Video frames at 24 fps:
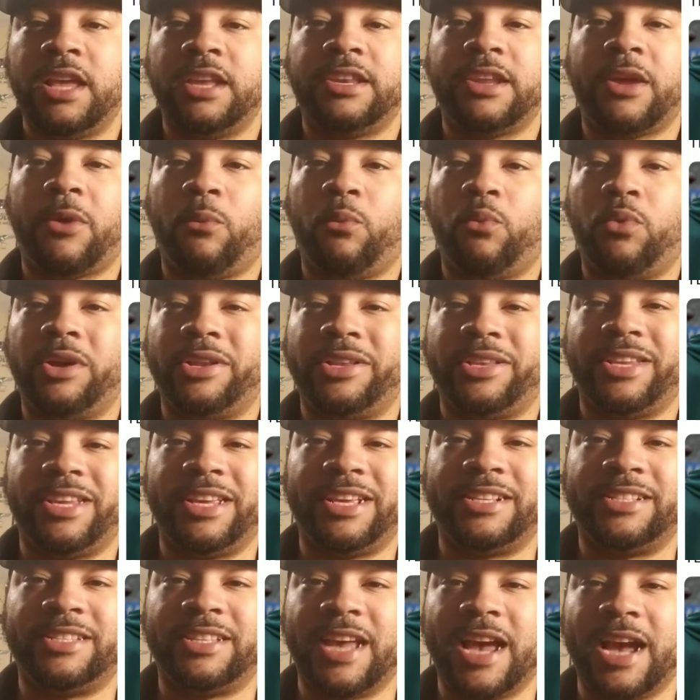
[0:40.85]
Now, what
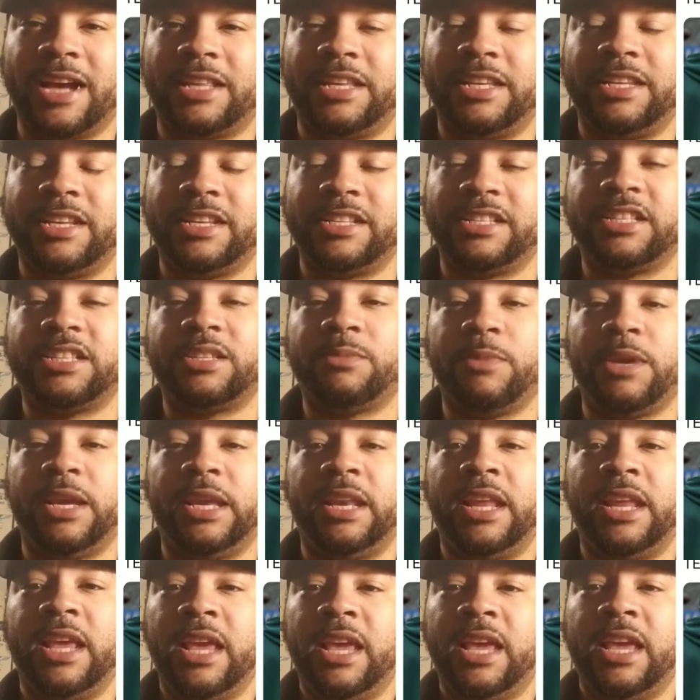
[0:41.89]
exactly does this
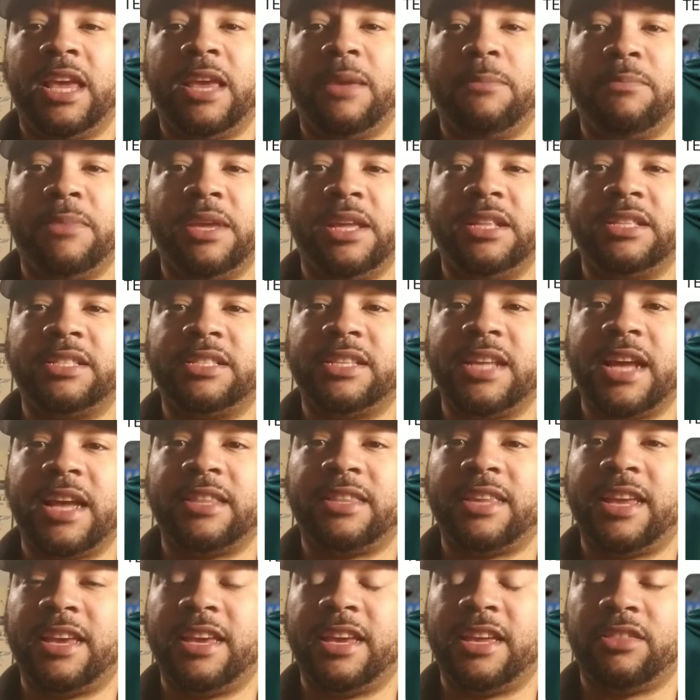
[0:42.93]
mean? It means
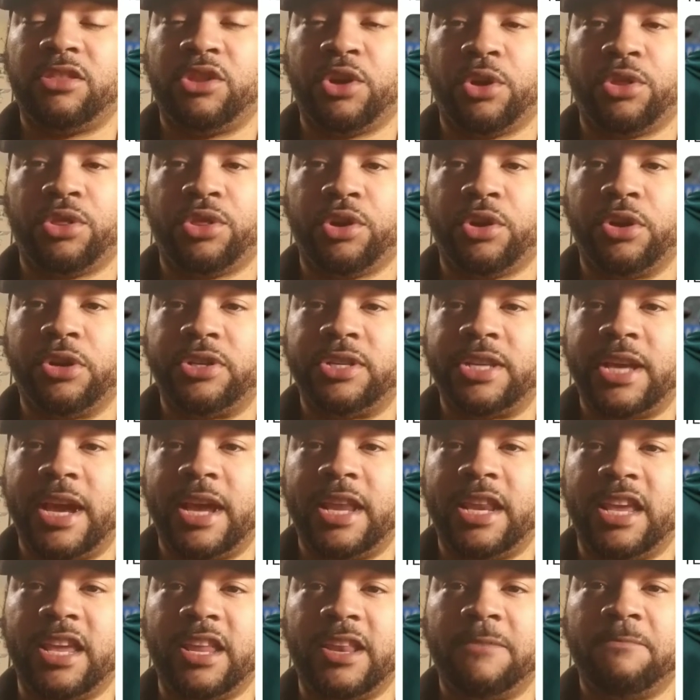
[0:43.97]
that they get their third
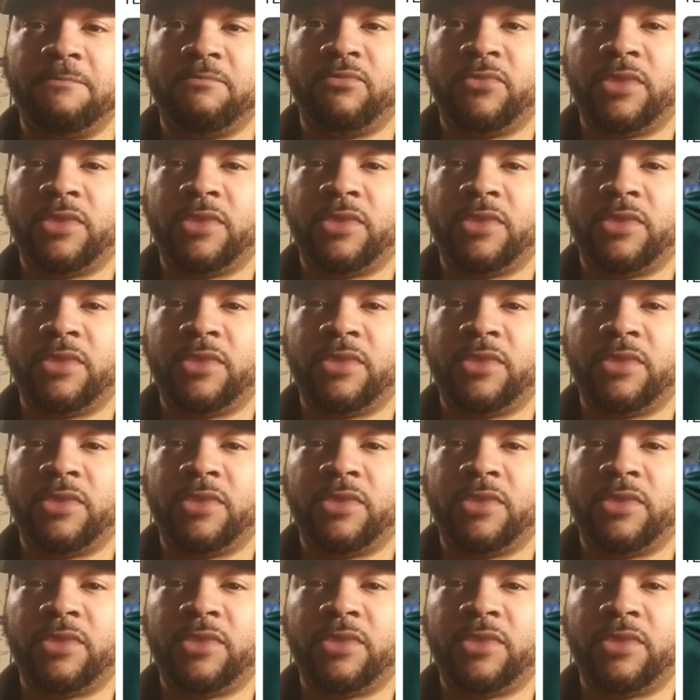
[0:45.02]
tight end